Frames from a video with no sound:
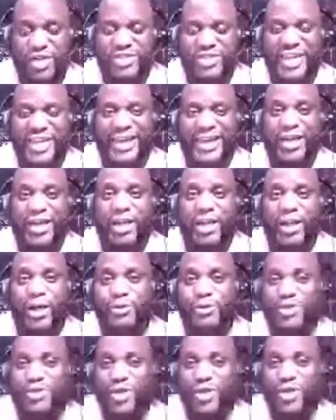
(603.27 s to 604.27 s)
get
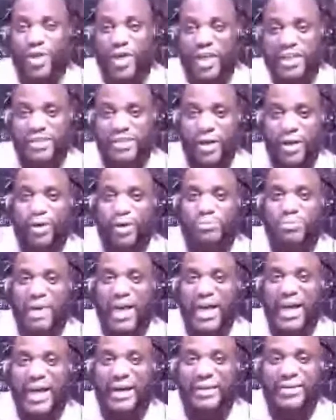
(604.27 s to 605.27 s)
closure in his own
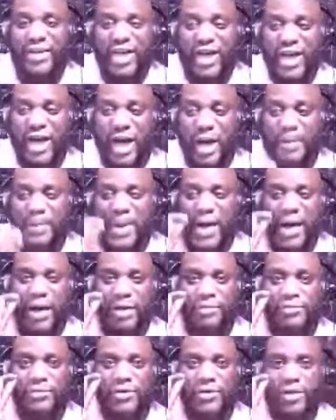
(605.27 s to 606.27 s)
mind about
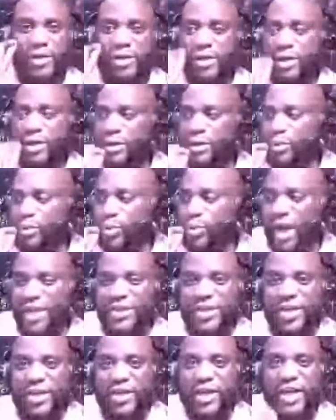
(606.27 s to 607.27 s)

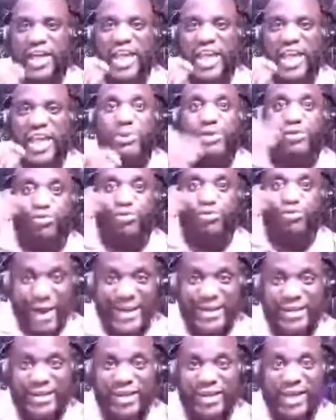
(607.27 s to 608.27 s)
whether he was
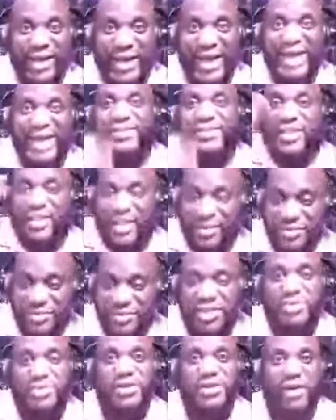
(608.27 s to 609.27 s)
right as to if
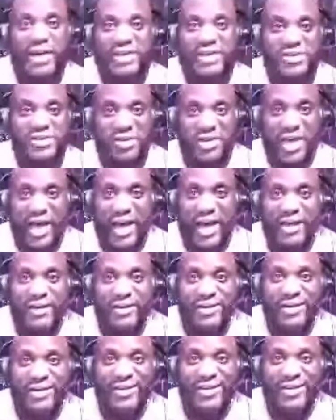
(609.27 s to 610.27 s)
she was crazy or not.
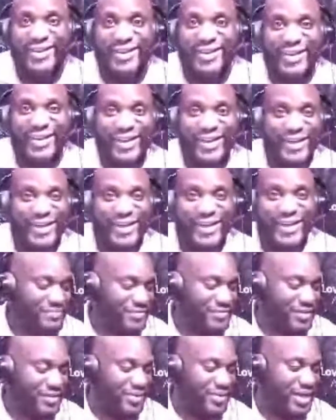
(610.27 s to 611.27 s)

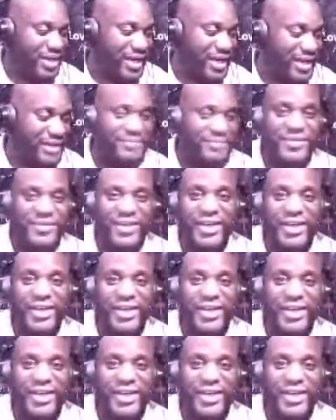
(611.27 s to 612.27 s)
Okay,
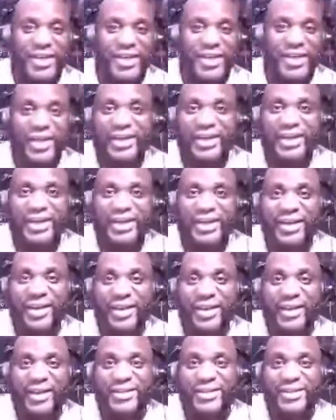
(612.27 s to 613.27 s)

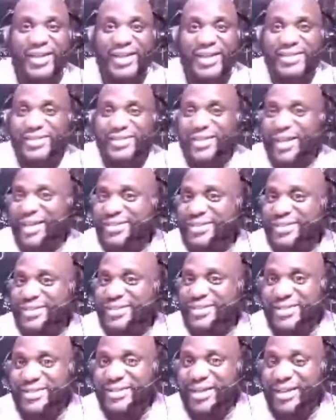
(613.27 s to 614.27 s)
that's
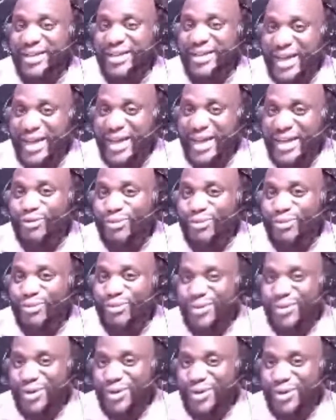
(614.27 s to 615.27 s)
a real
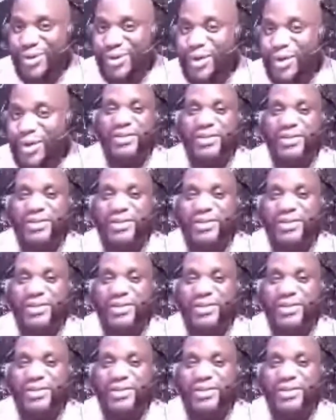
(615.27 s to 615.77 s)
possibility.